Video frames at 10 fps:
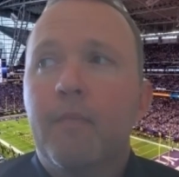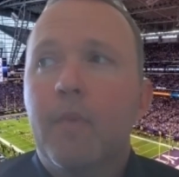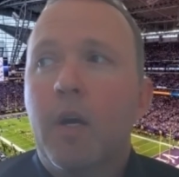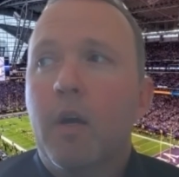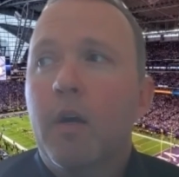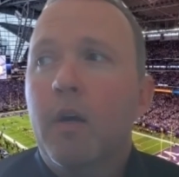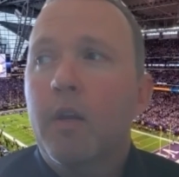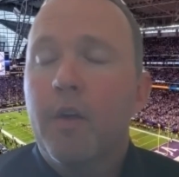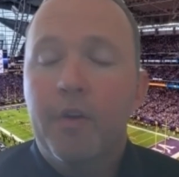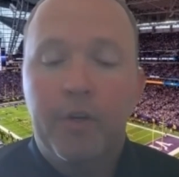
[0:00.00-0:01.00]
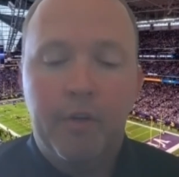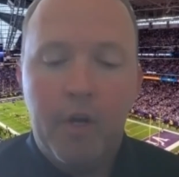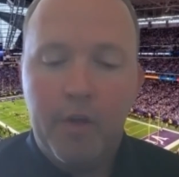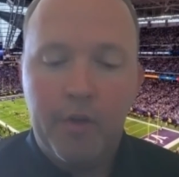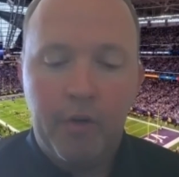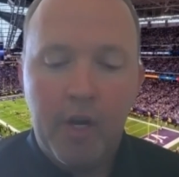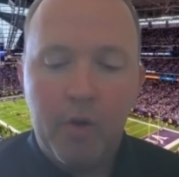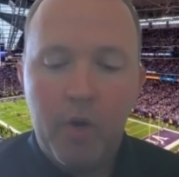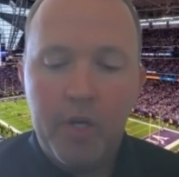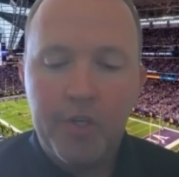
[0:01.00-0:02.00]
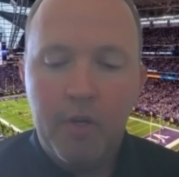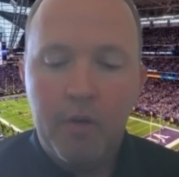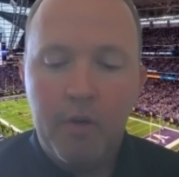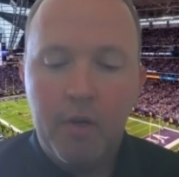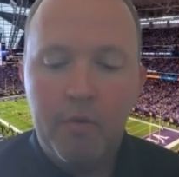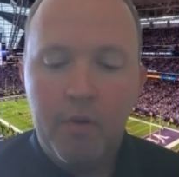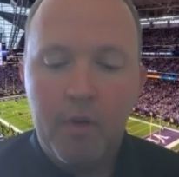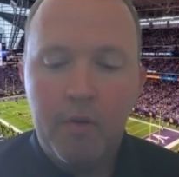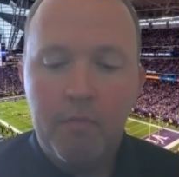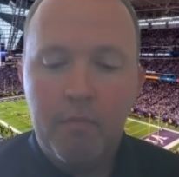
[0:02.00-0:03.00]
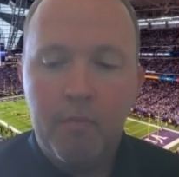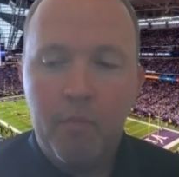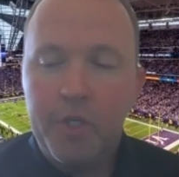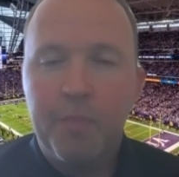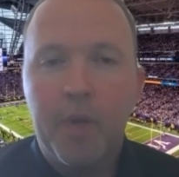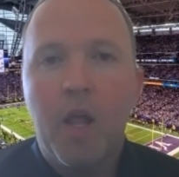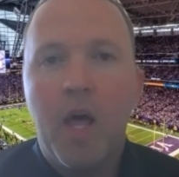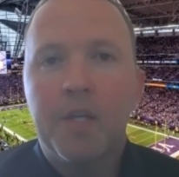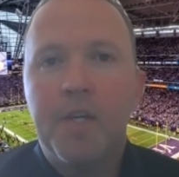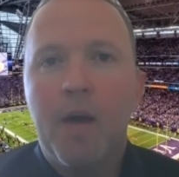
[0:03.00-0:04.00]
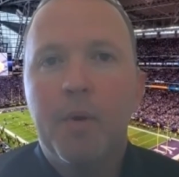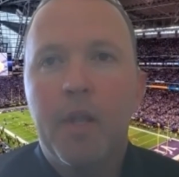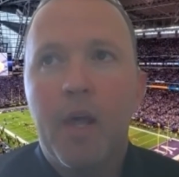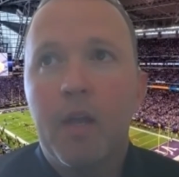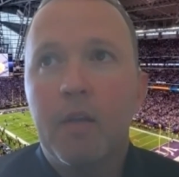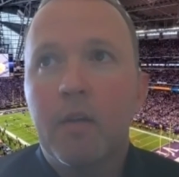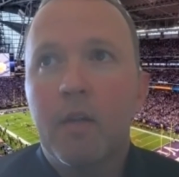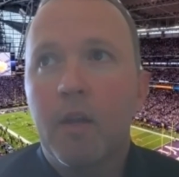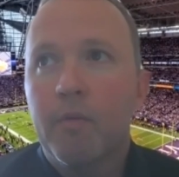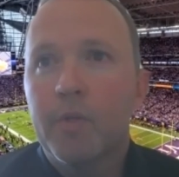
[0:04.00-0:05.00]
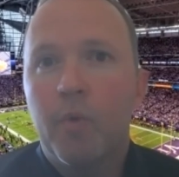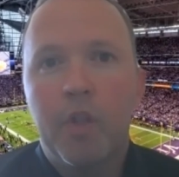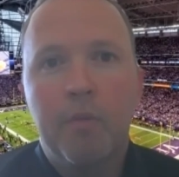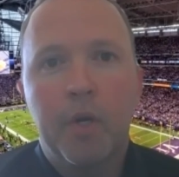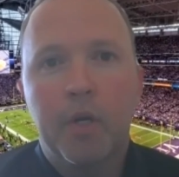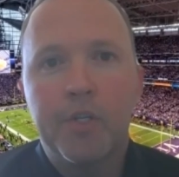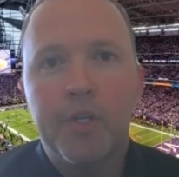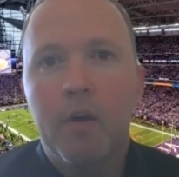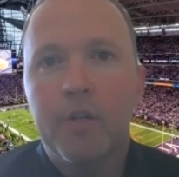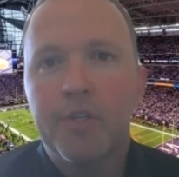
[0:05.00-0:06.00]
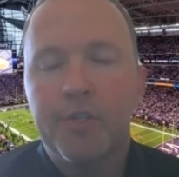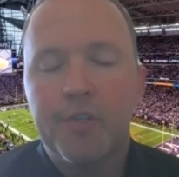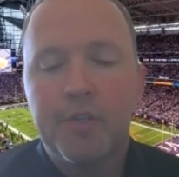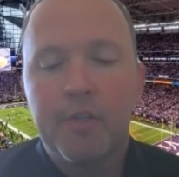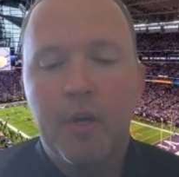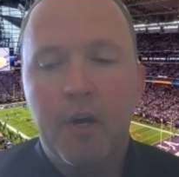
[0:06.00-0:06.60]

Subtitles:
Another great question, and we spent a lot of time on that, and it was one of the bigger challenges.